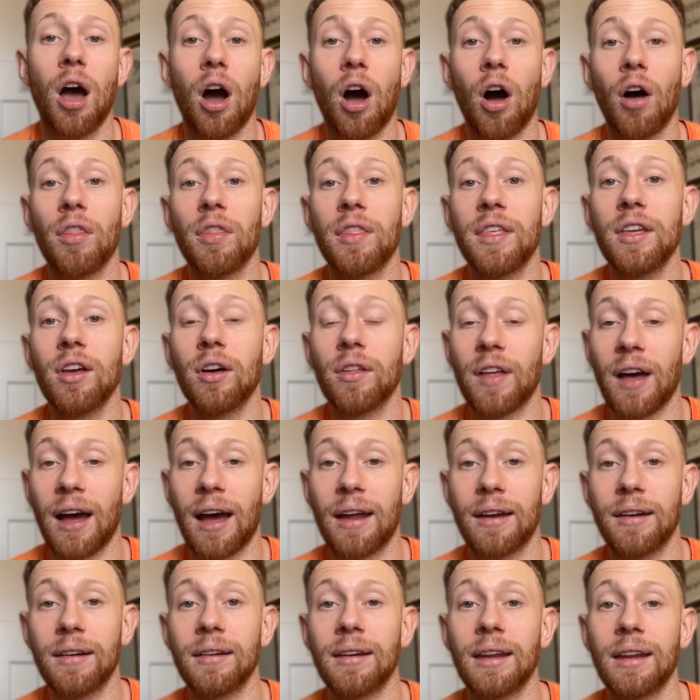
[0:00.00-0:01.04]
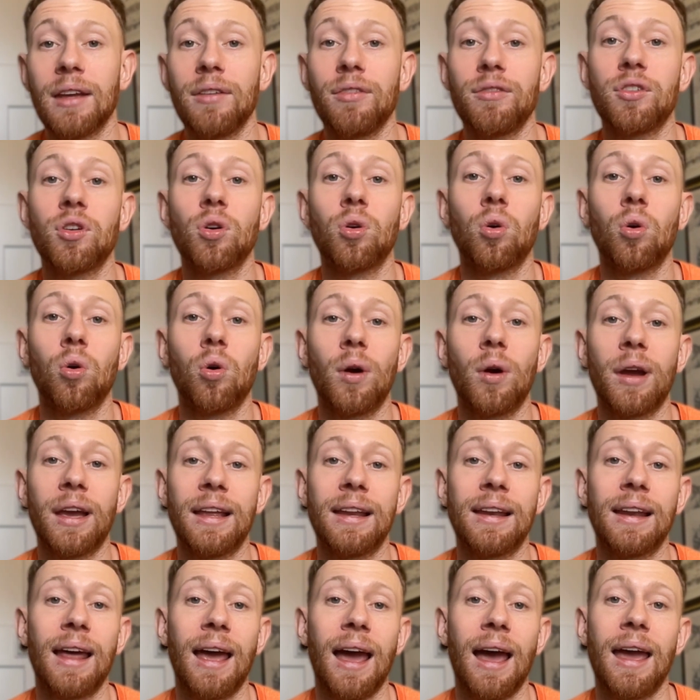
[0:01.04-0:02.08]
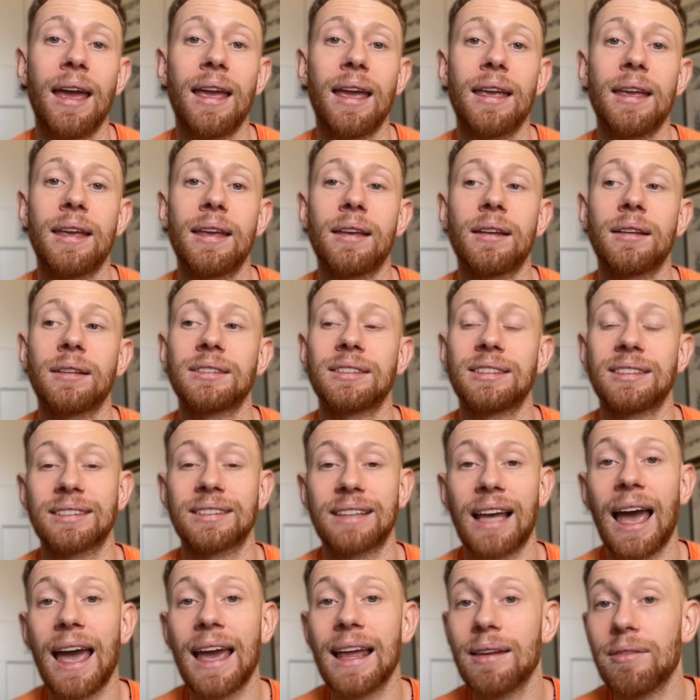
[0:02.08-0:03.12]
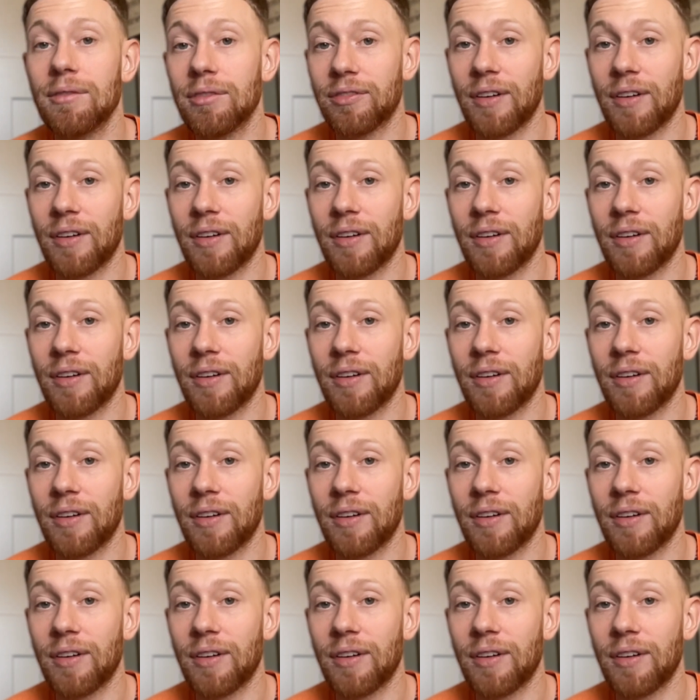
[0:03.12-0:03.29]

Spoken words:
On the other hand, if you're in a scaling